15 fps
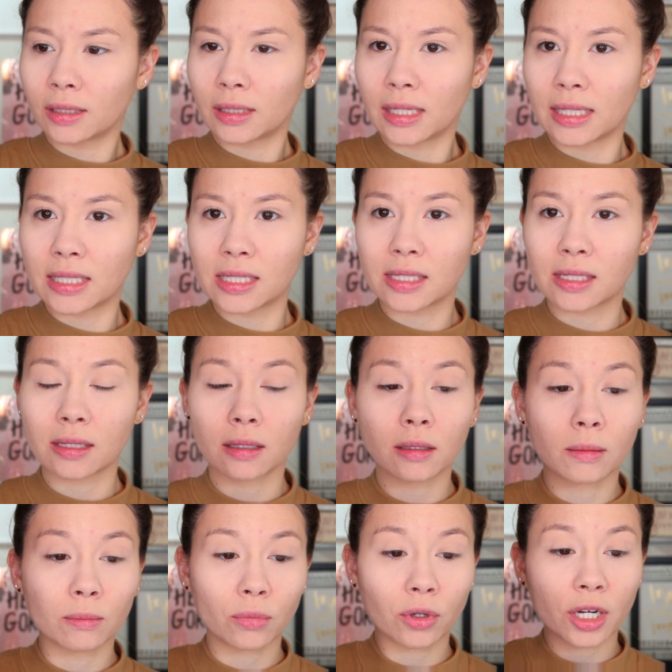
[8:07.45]
Let's
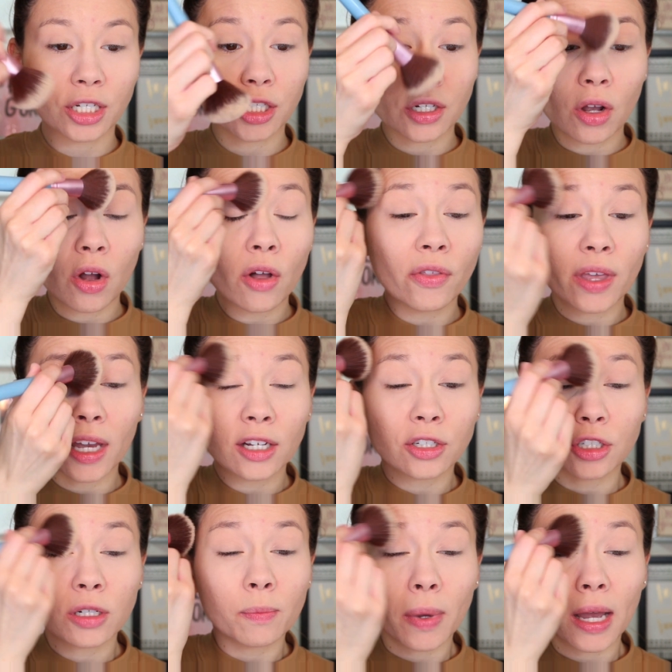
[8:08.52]
brush all the
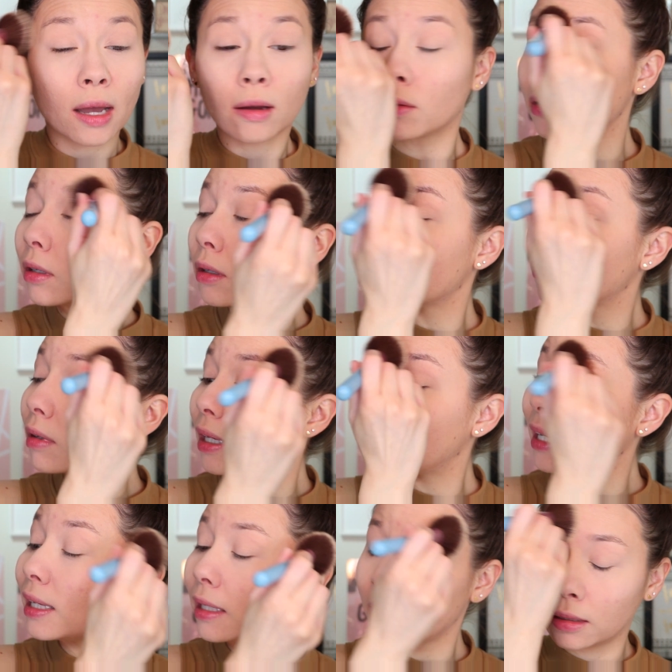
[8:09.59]
extra powder away.